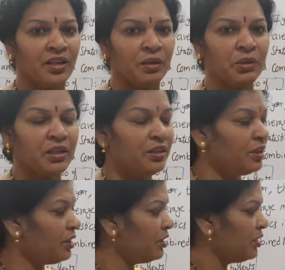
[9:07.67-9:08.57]
Am I
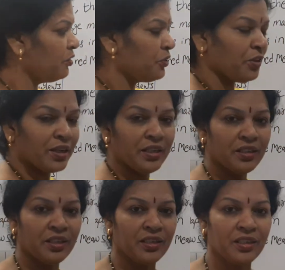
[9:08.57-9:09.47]
clear? If you are
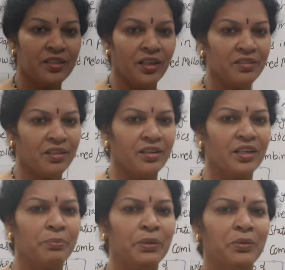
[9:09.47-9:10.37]
getting the correct answer,
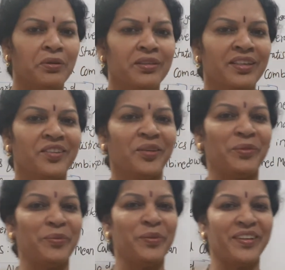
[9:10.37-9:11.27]
let me know in the
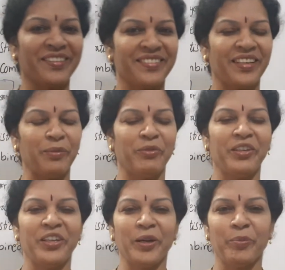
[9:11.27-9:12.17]
comment box. I'll be
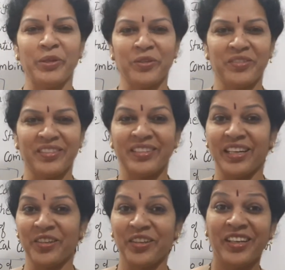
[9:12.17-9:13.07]
very happy to see
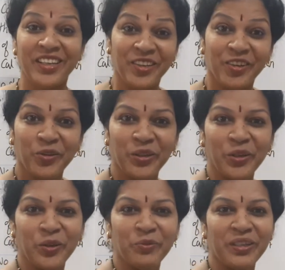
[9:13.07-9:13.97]
that you are
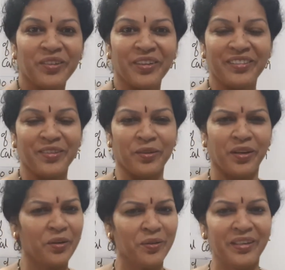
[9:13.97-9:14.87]
doing homework also.
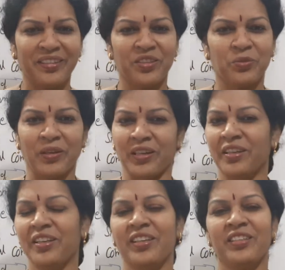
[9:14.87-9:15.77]
Not only this one.
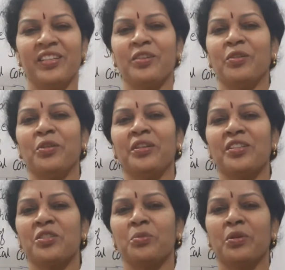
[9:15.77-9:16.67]
Take out your
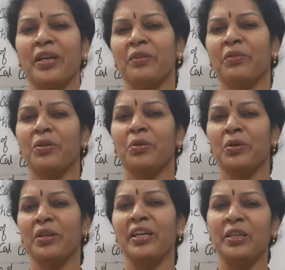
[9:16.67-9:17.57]
test book and work
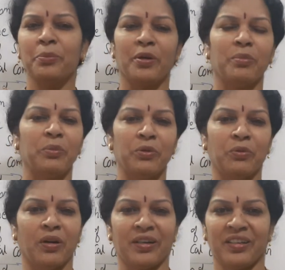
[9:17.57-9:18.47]
out any problem you
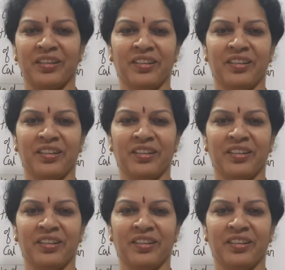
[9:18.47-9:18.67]
want.